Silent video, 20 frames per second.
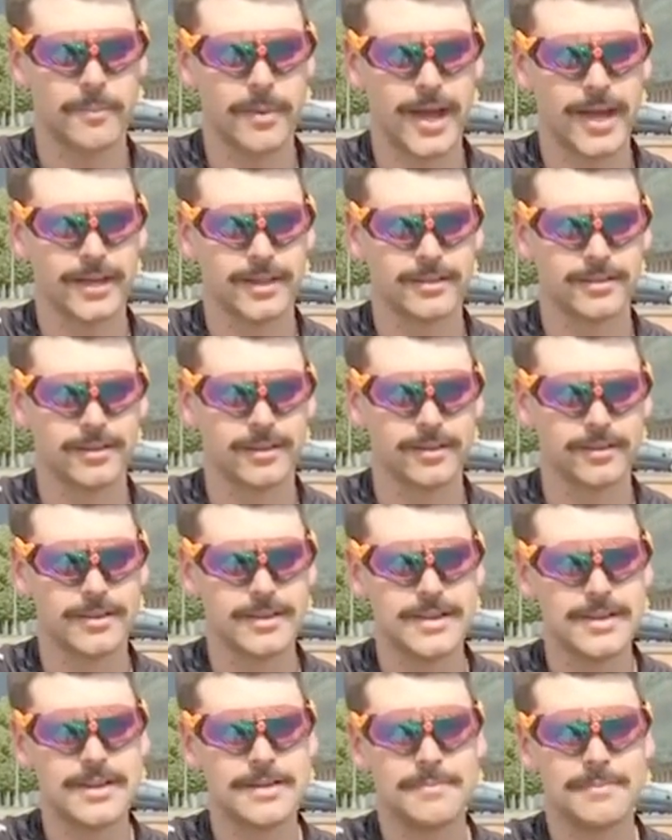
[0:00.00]
back into
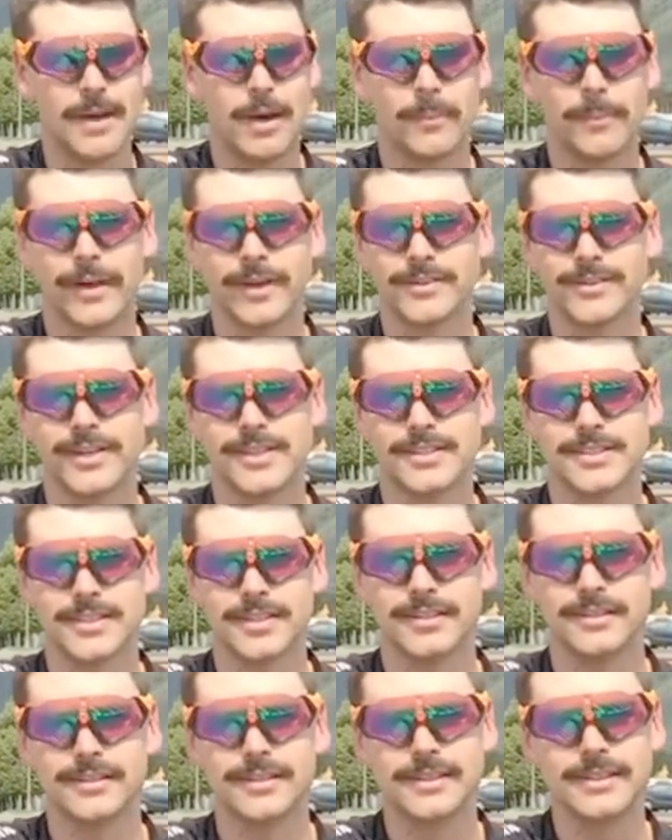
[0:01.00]
mountain bike
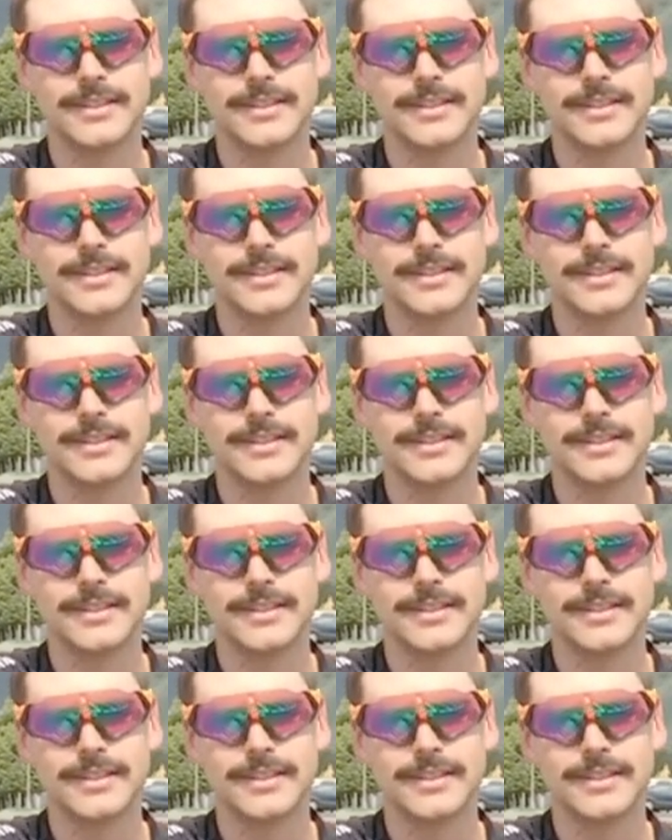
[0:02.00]
racing